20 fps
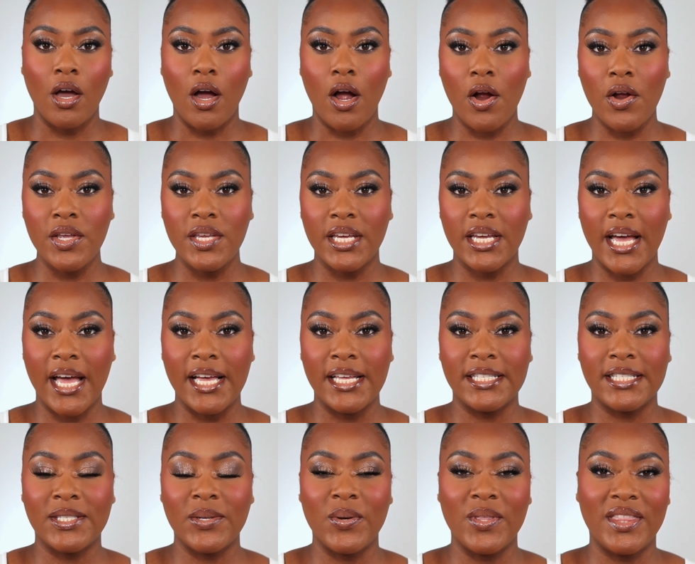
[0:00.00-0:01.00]
Alright, you
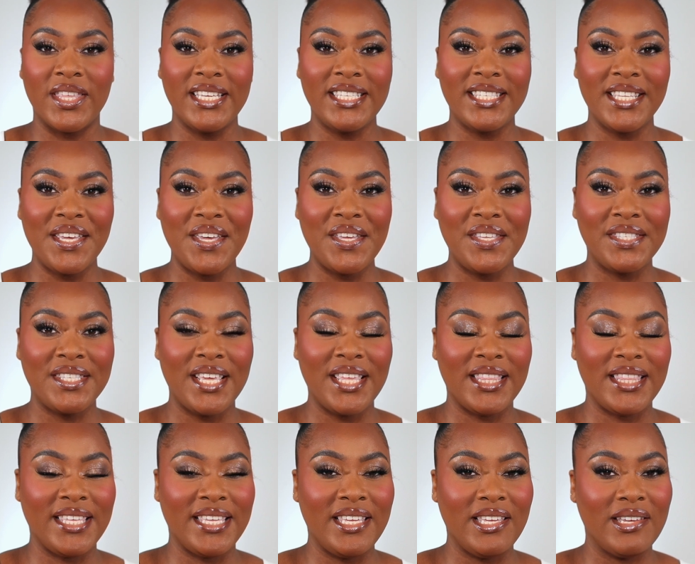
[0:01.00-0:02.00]
guys, so this is
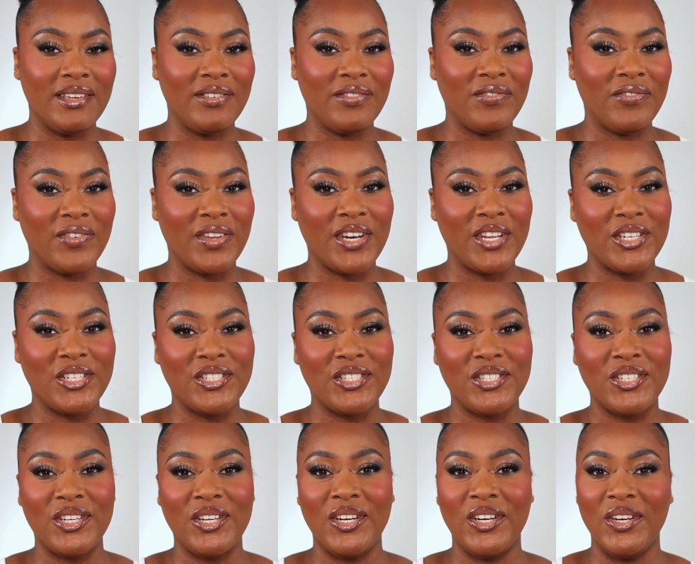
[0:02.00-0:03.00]
the
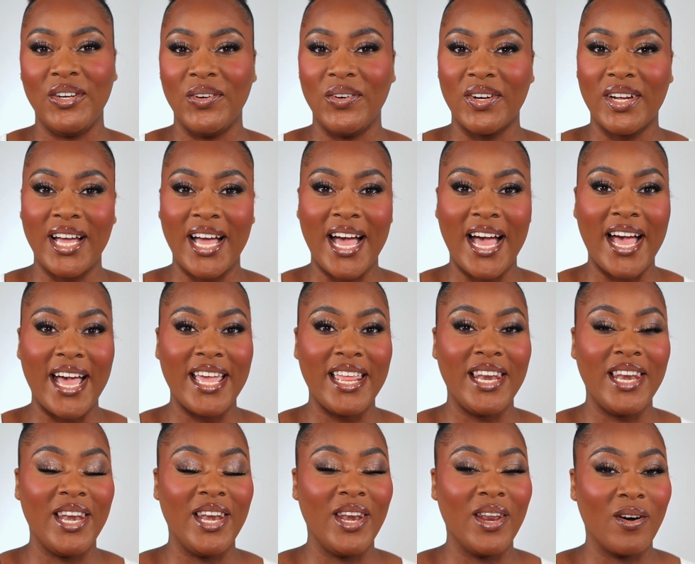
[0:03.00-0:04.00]
finished look. I
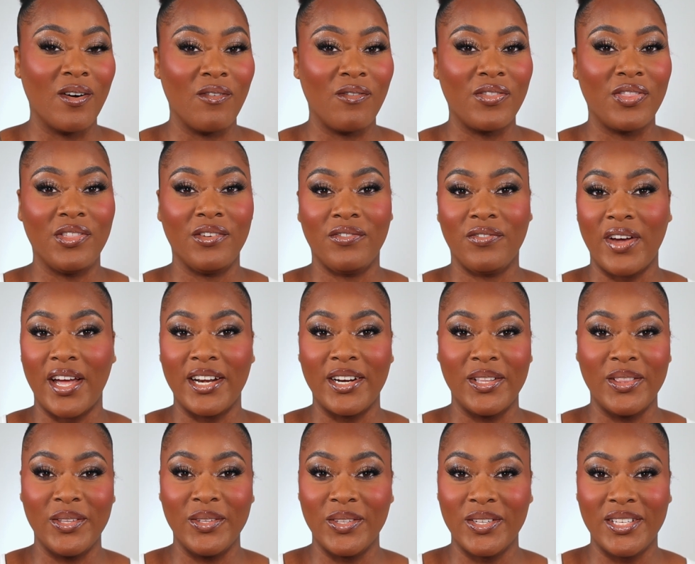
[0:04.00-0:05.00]
love the final
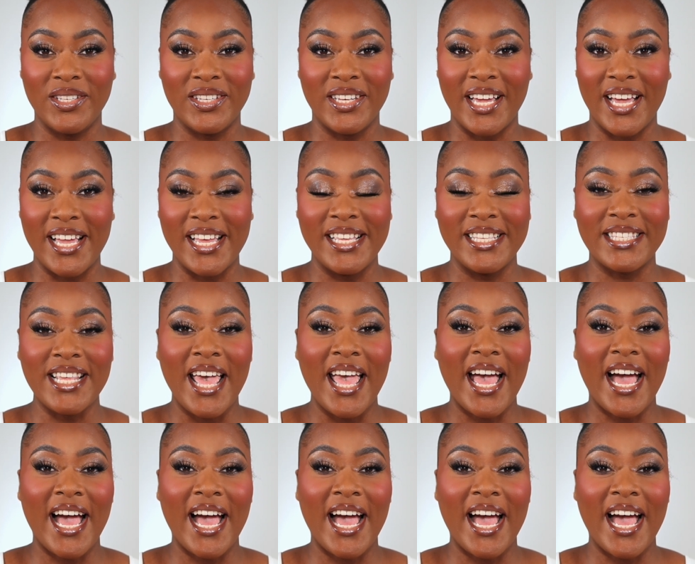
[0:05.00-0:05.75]
look, you guys.